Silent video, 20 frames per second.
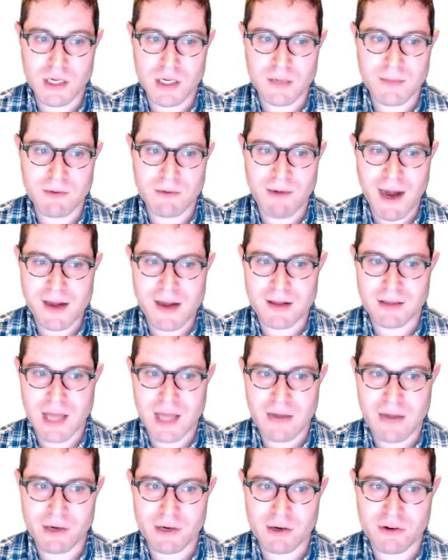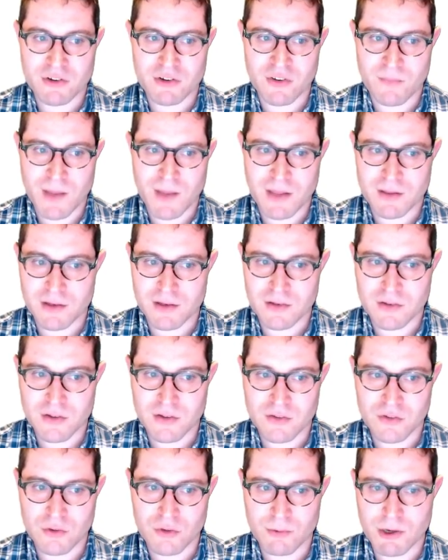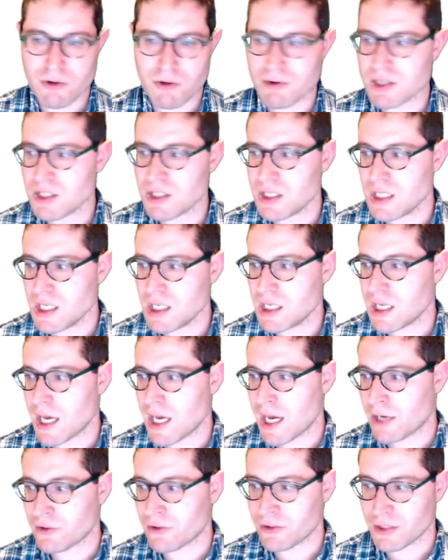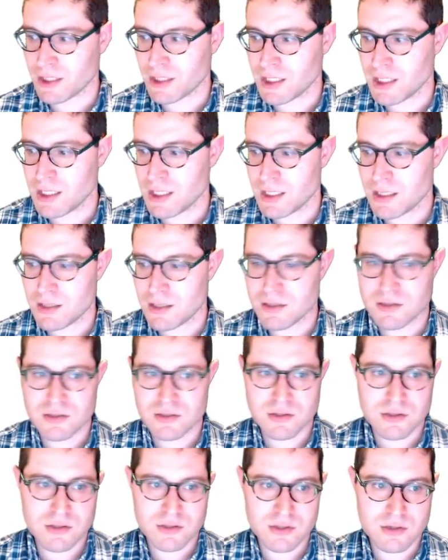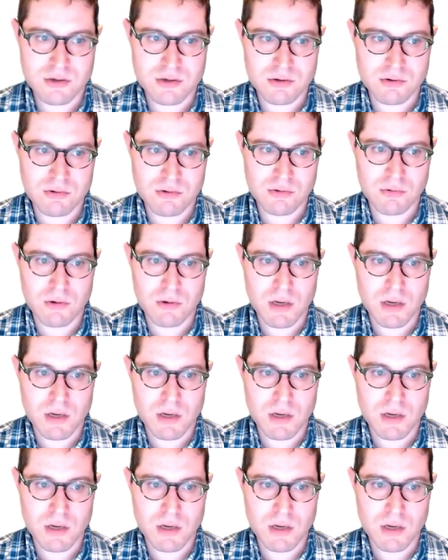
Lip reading: writing a lot of recursive methods. So we're going to need actually to